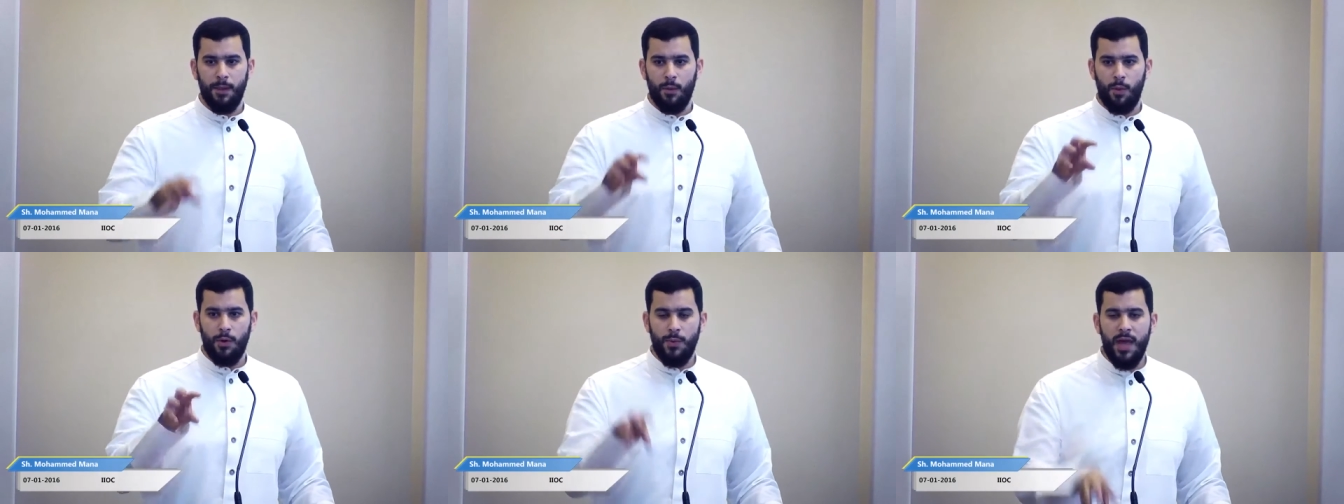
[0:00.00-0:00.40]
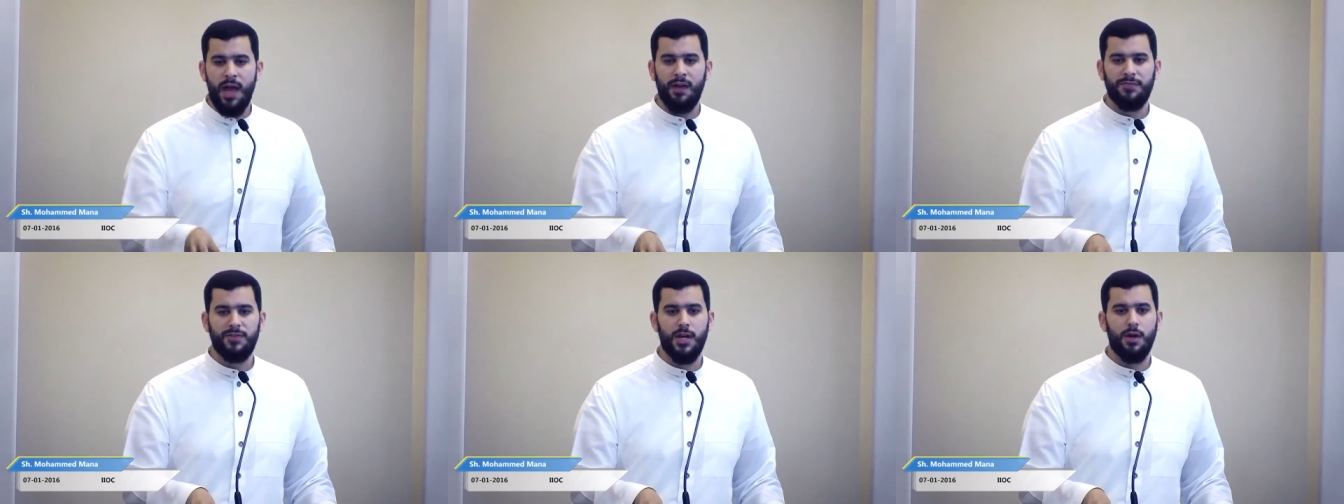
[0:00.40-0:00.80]
When we
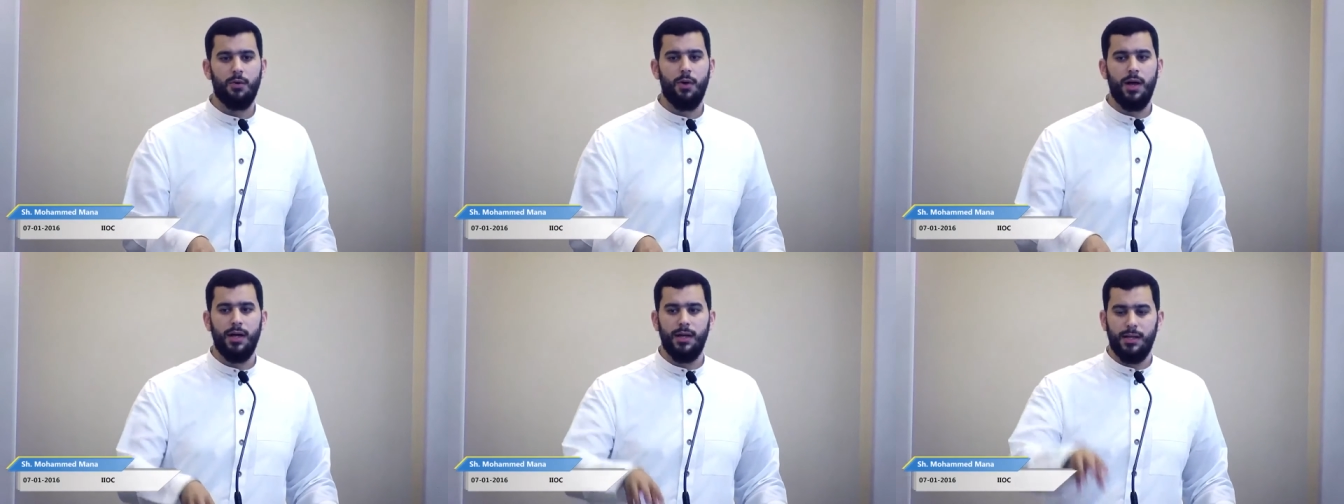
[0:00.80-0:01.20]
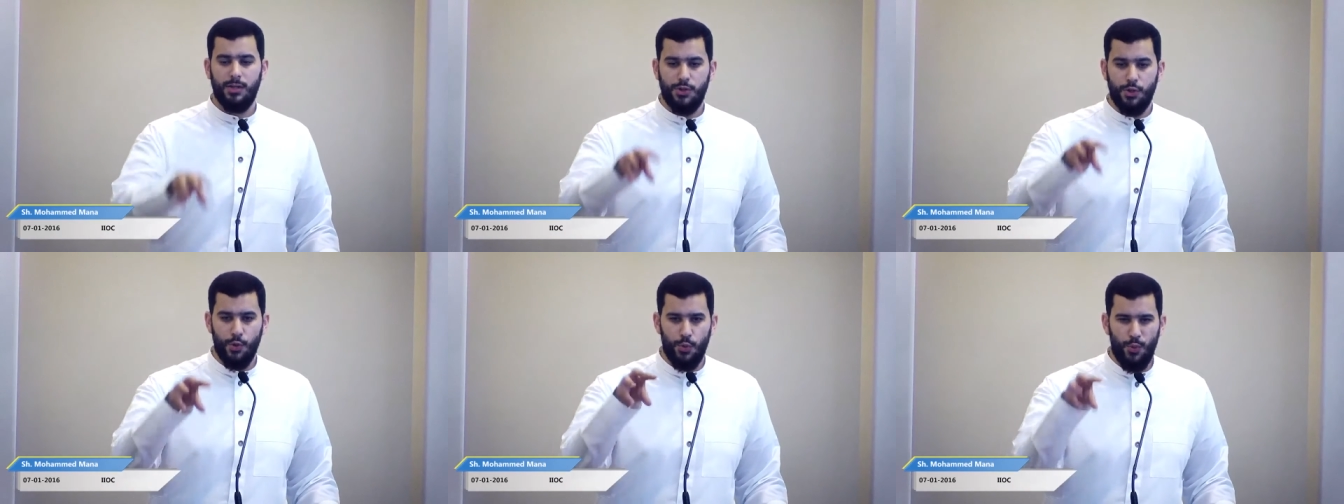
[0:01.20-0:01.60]
have taqwa, it
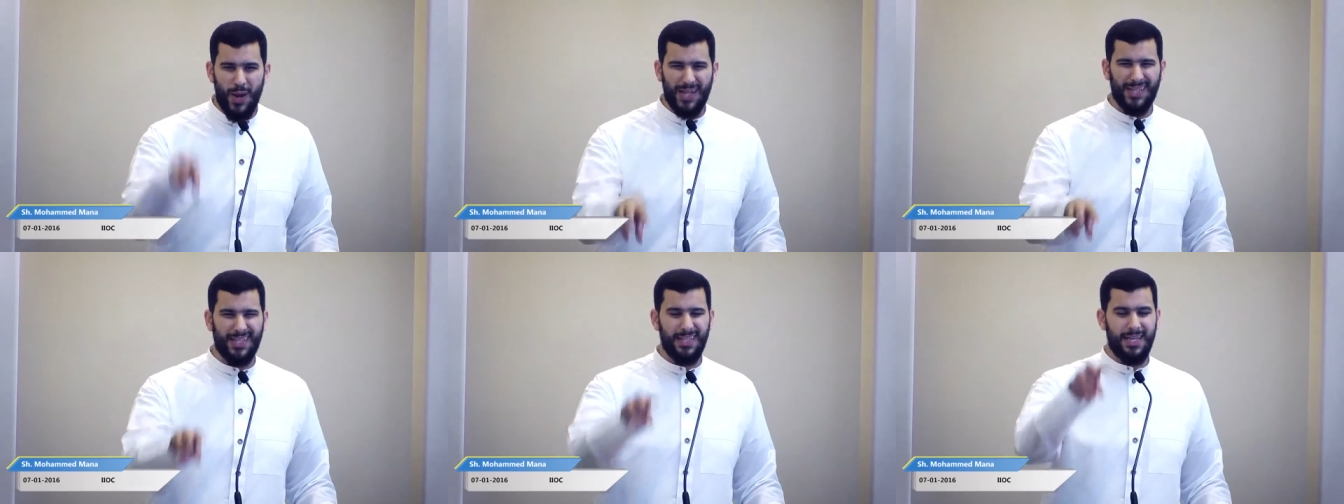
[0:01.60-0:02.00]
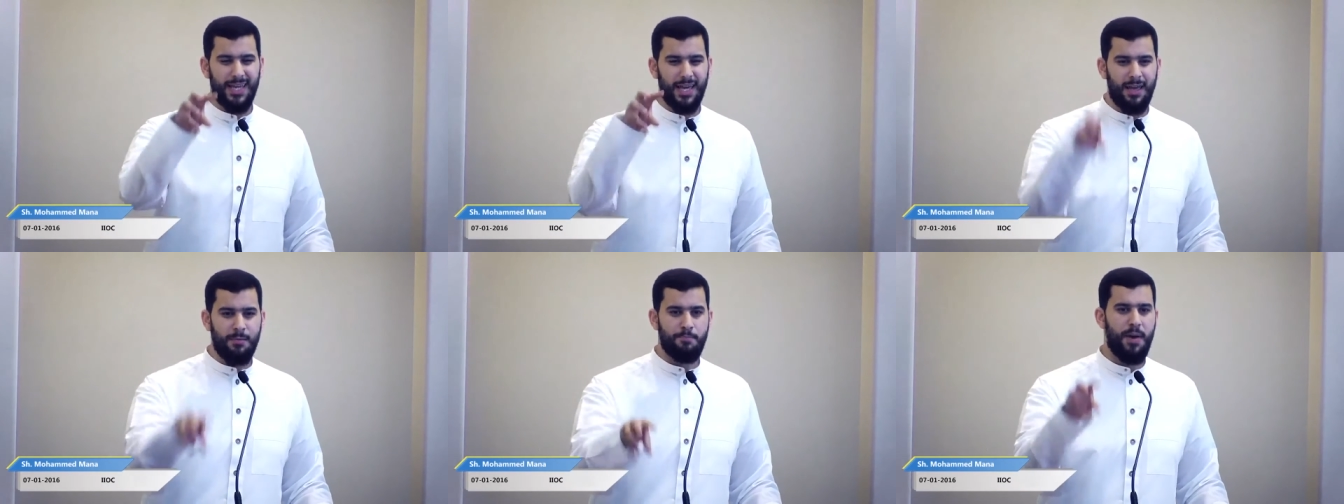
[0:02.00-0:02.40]
directly
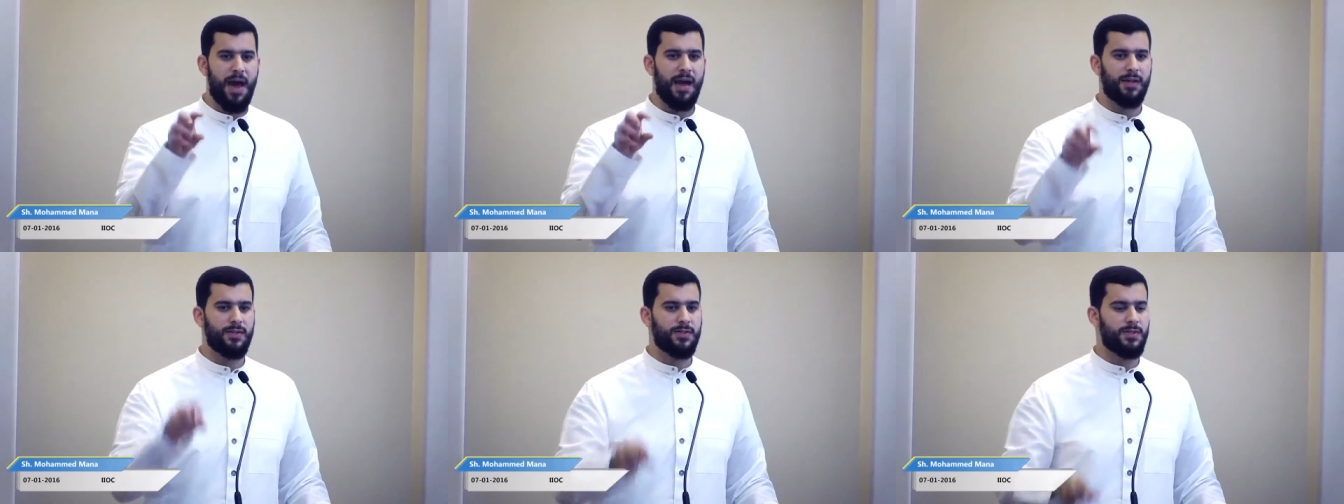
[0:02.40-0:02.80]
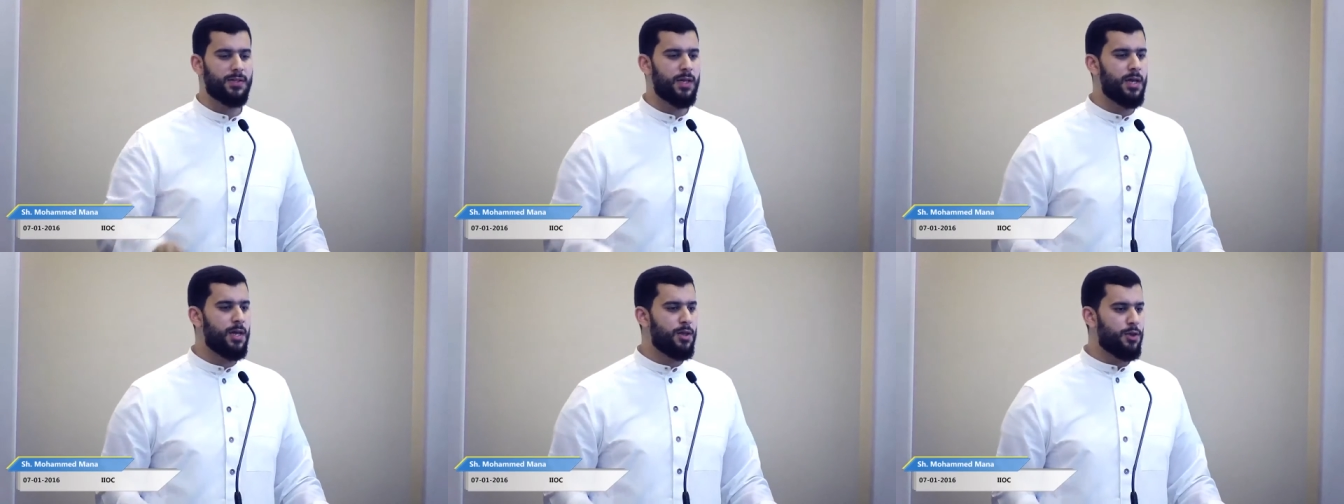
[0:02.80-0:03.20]
impacts
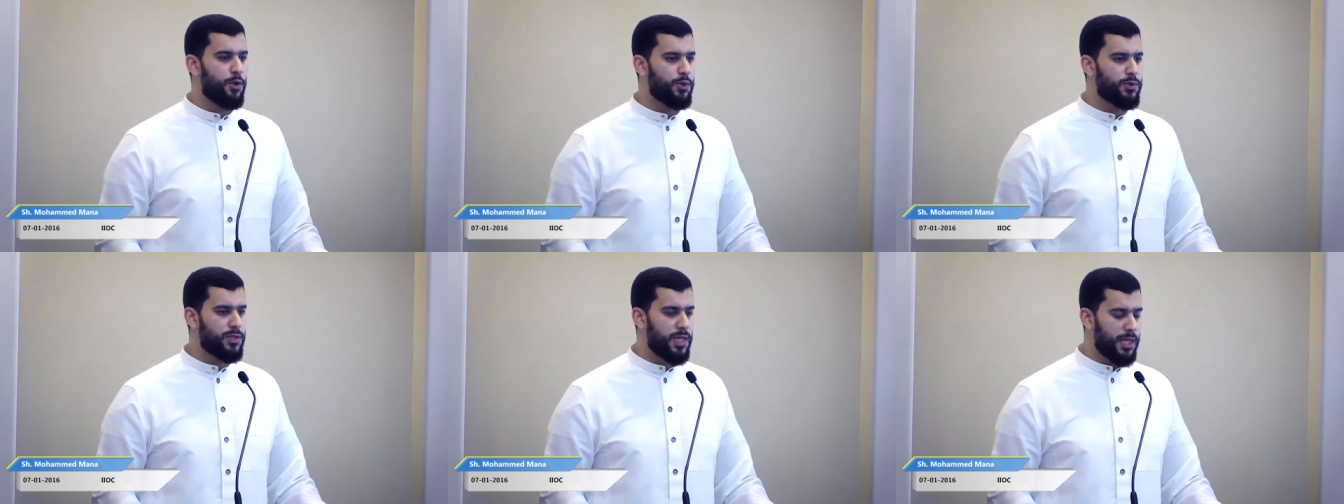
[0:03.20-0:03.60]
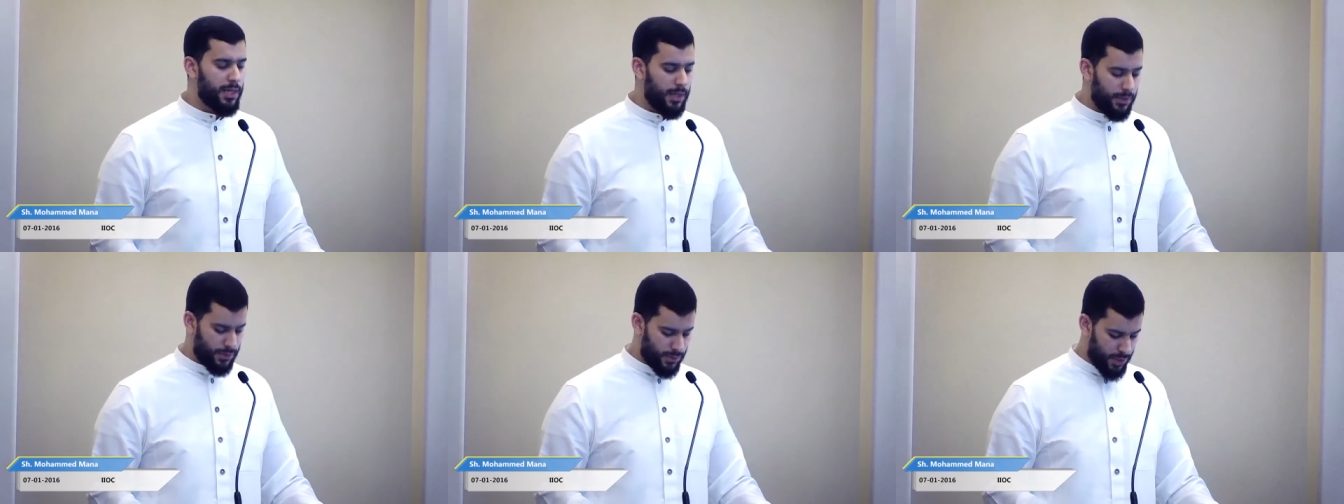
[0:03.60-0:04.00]
those
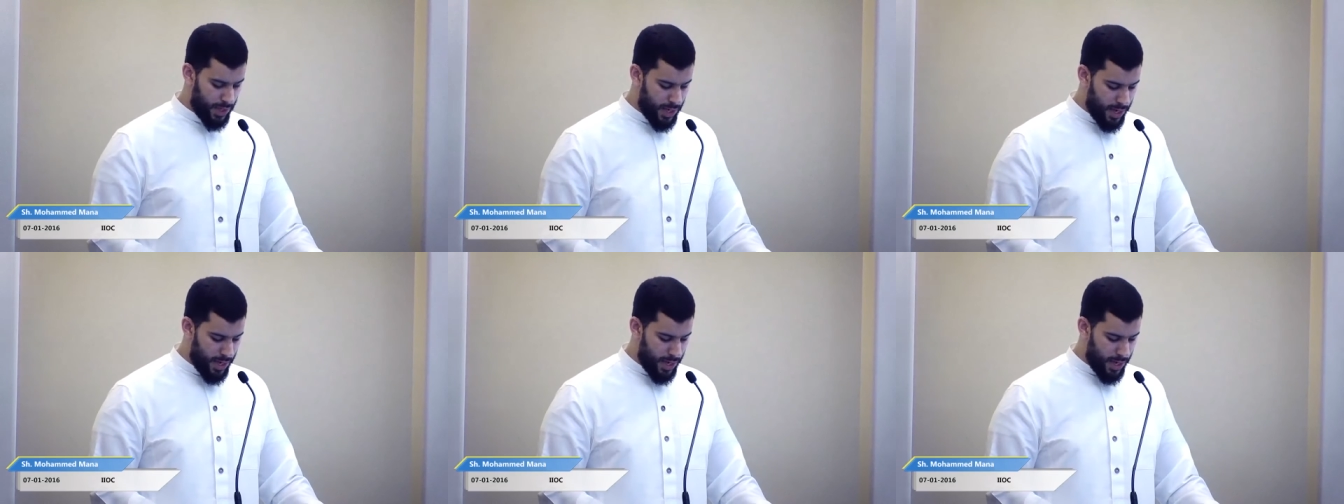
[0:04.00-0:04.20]
dealings